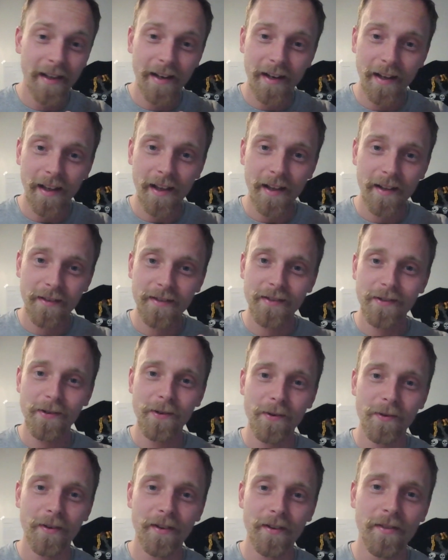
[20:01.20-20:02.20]
getting
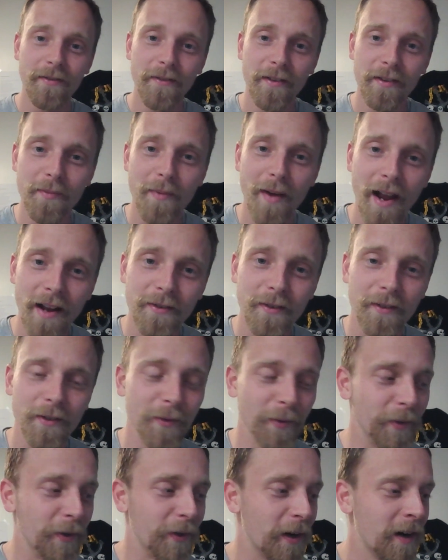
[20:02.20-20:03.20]
into with
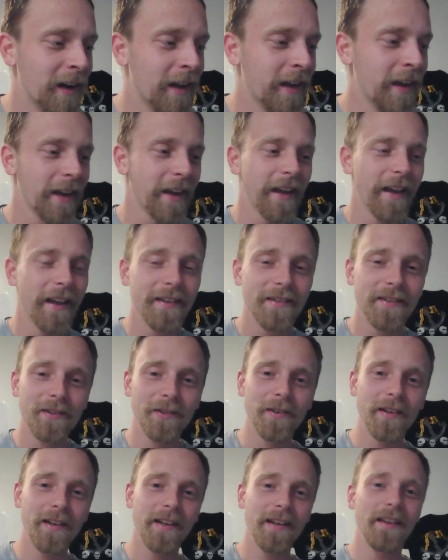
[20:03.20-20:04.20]
Fitzpatrick's War,
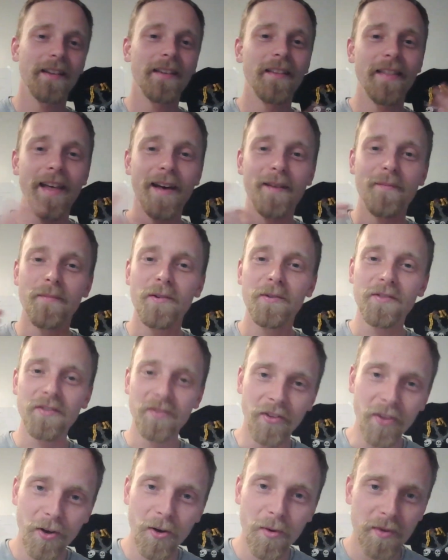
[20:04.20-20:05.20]
history, that
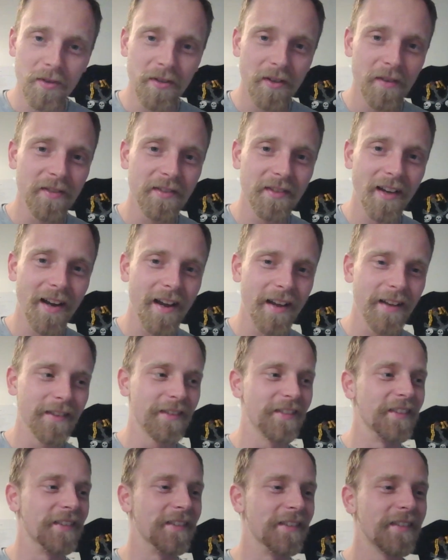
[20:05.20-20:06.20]
most noble of
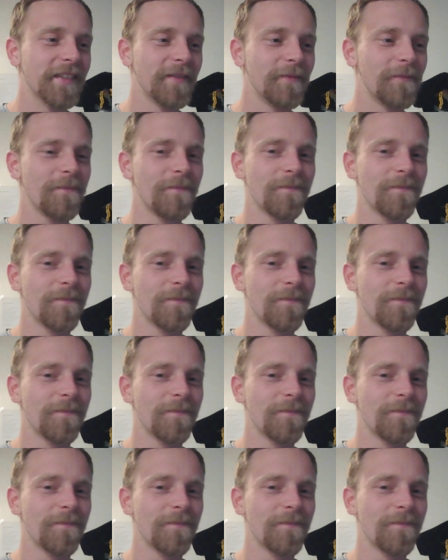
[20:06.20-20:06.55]
sciences.